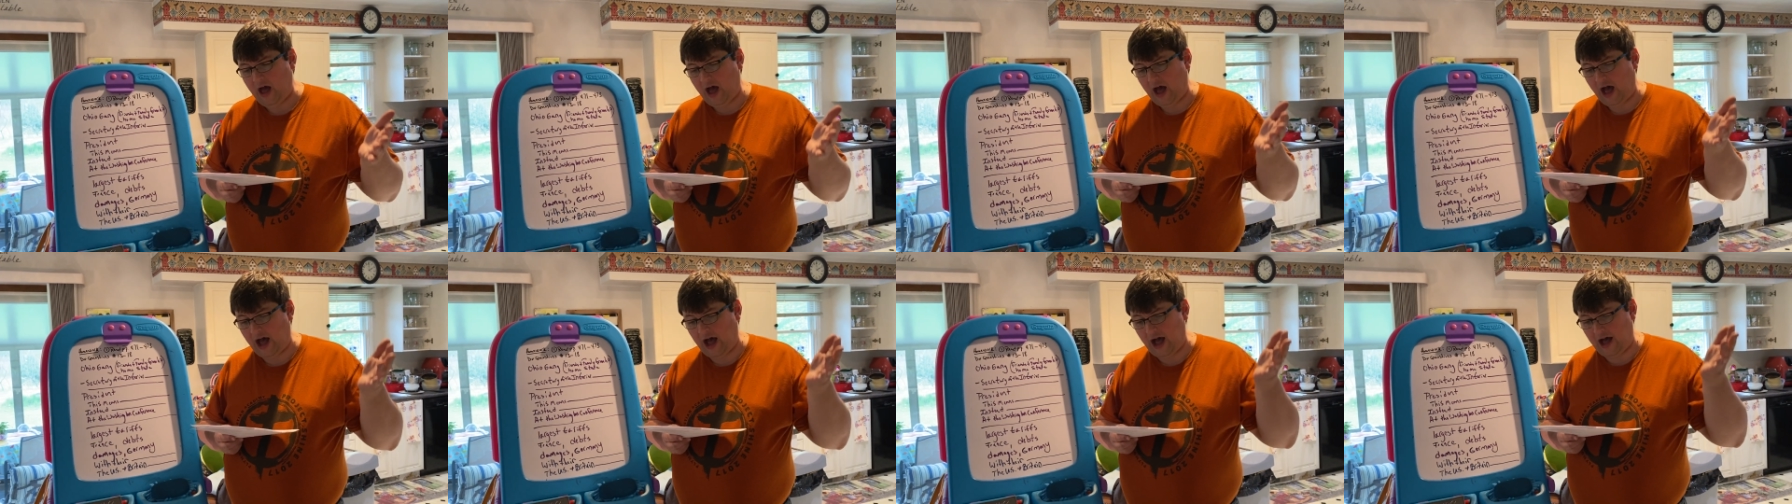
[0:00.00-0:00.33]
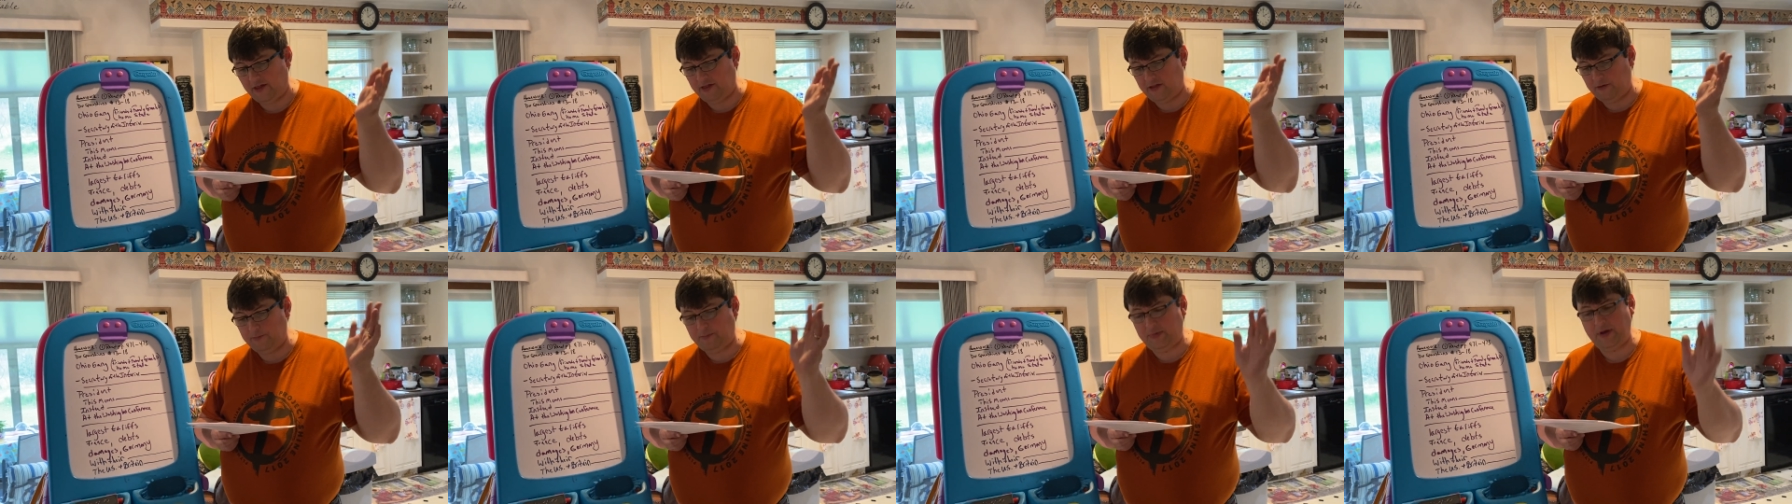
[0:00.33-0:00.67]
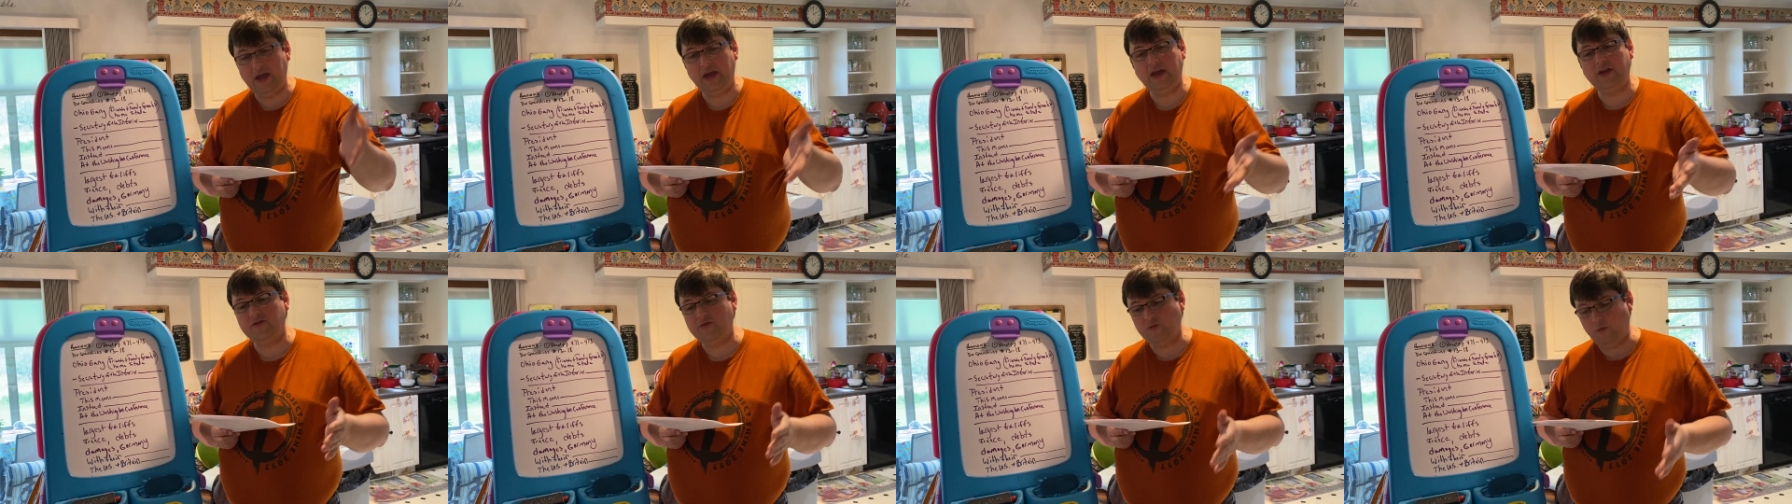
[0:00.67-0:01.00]
The
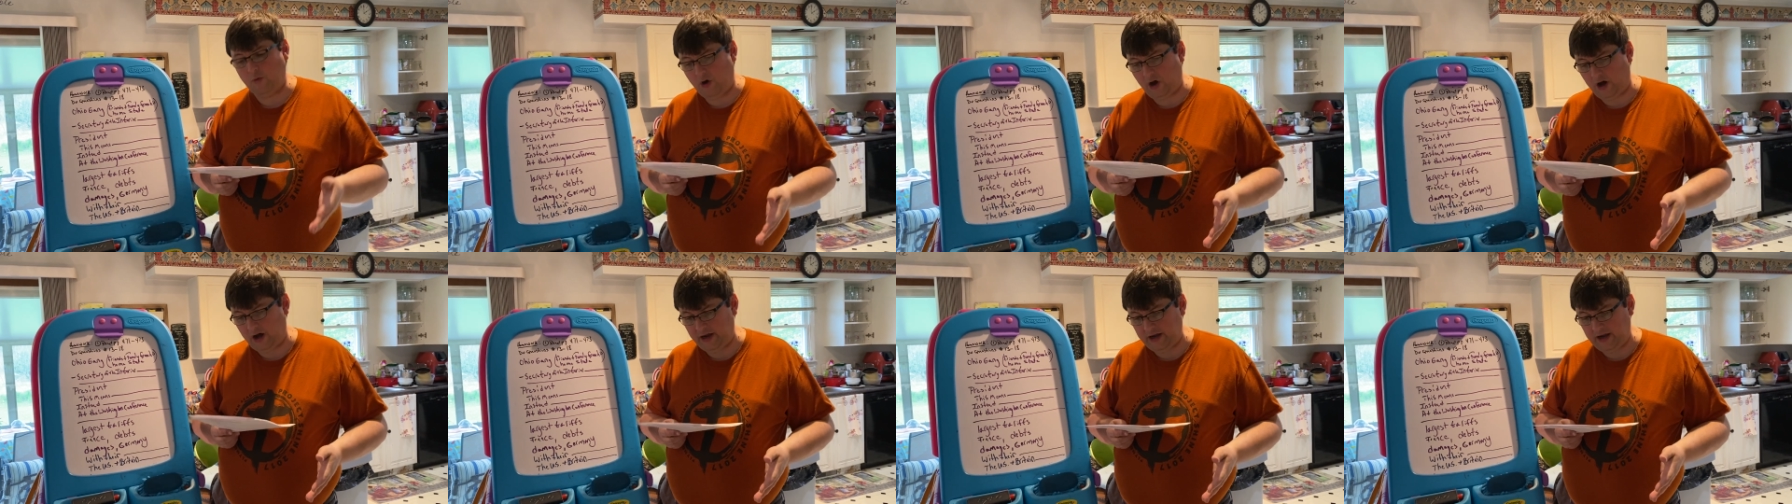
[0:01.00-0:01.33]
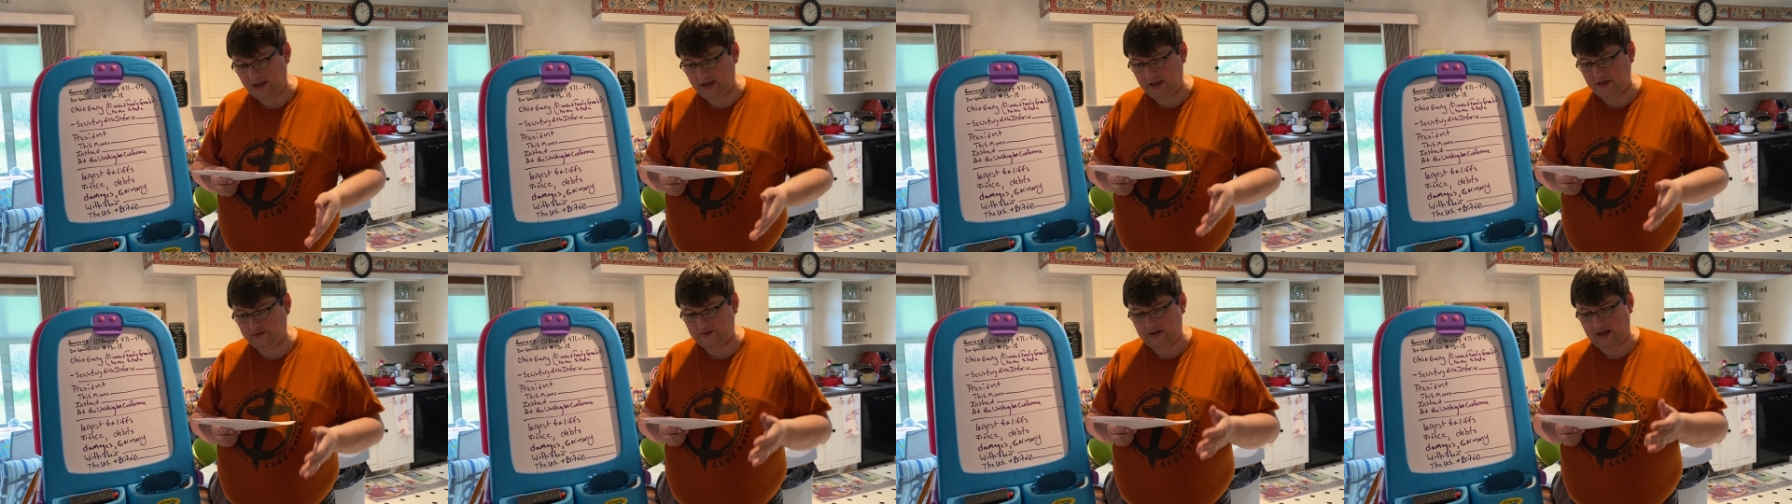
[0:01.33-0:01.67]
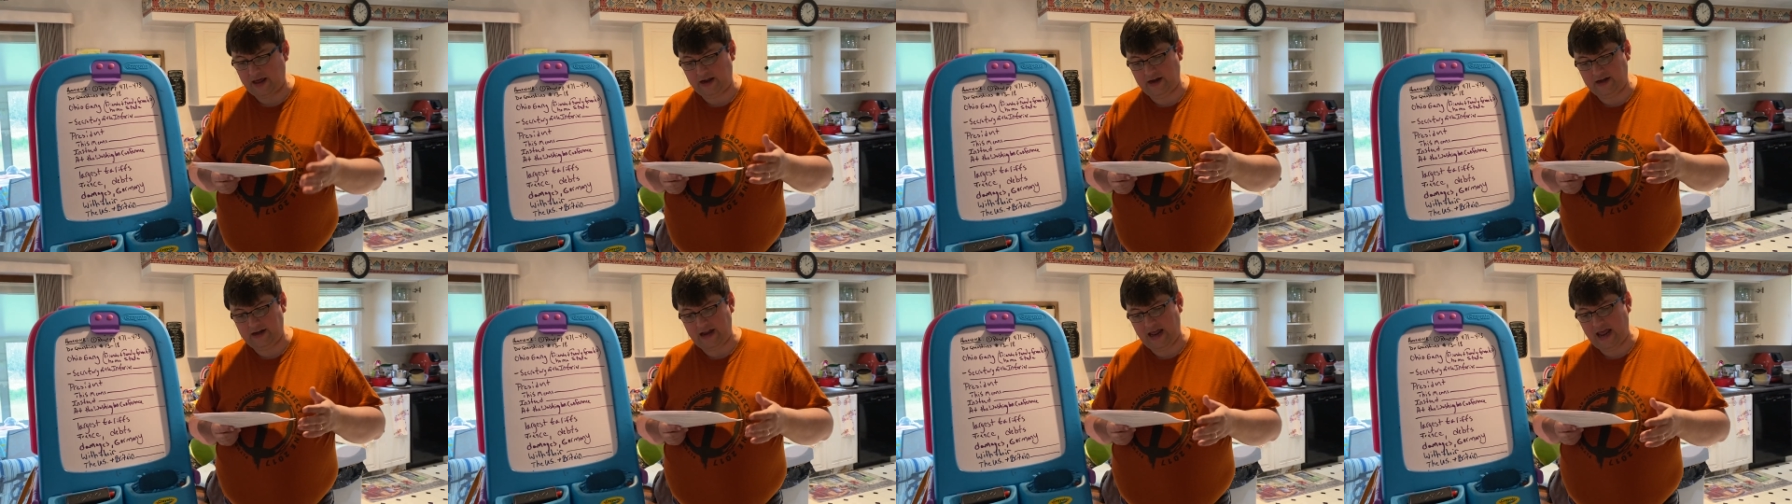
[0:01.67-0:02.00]
biggest one is
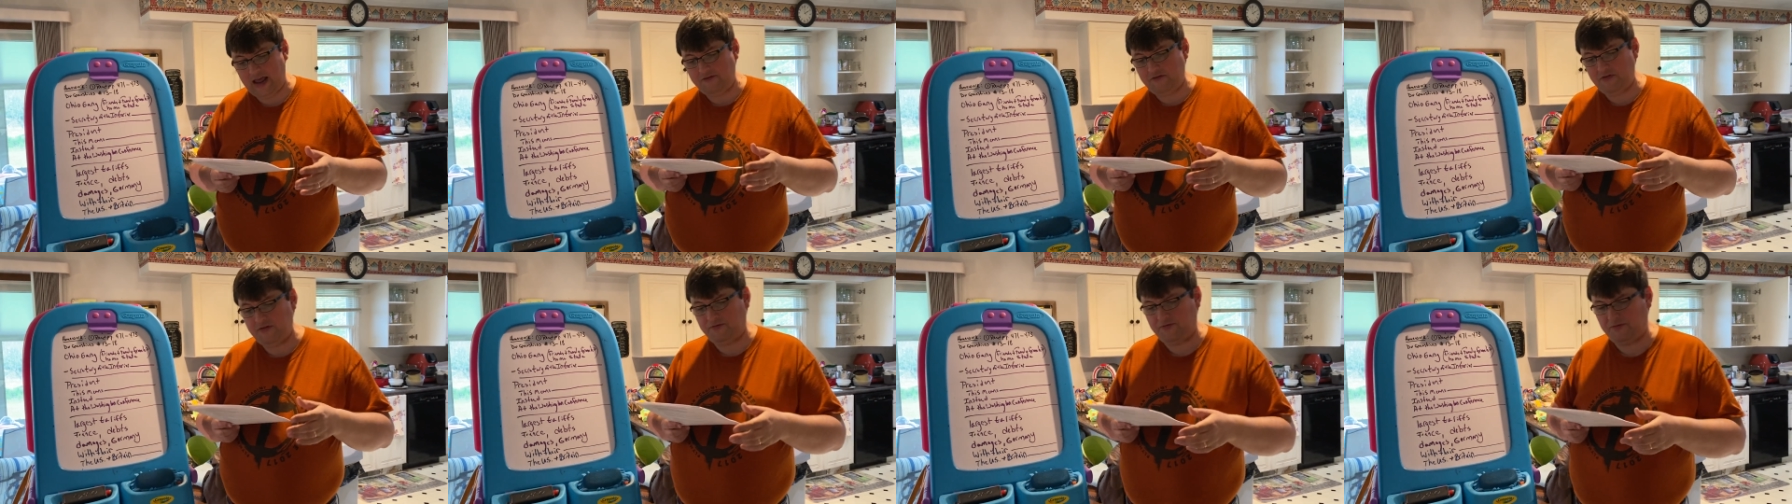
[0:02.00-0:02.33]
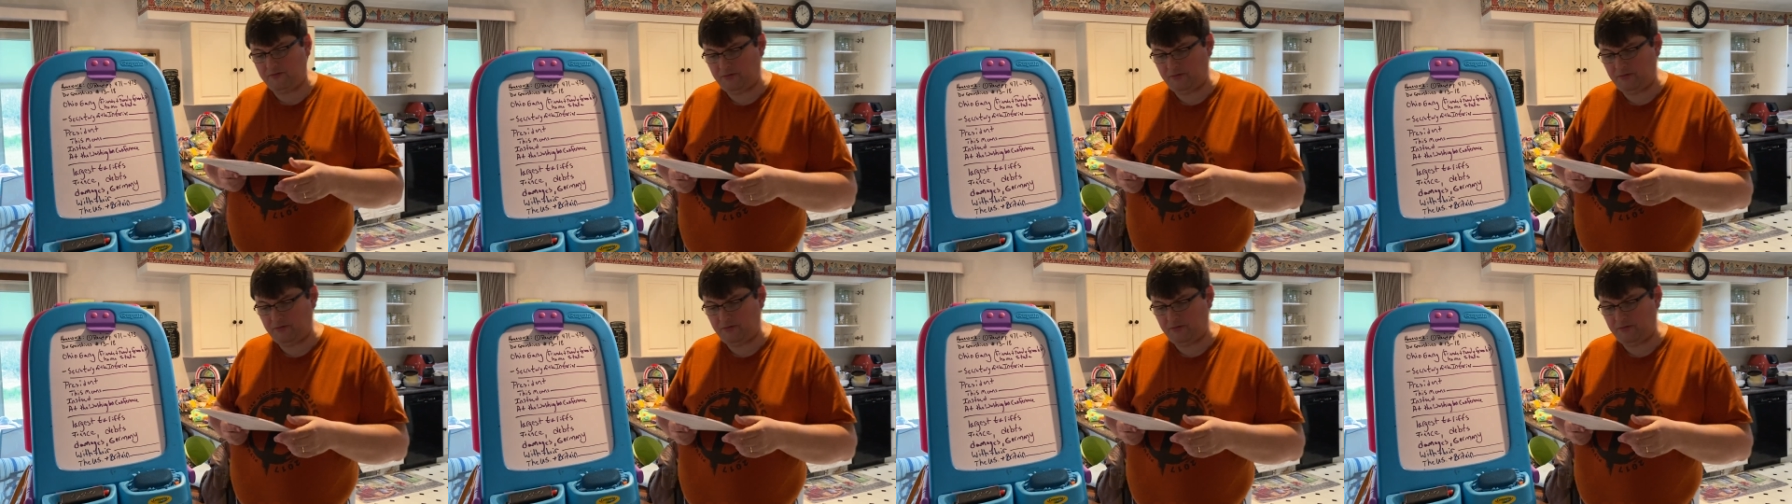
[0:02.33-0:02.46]
at a Navy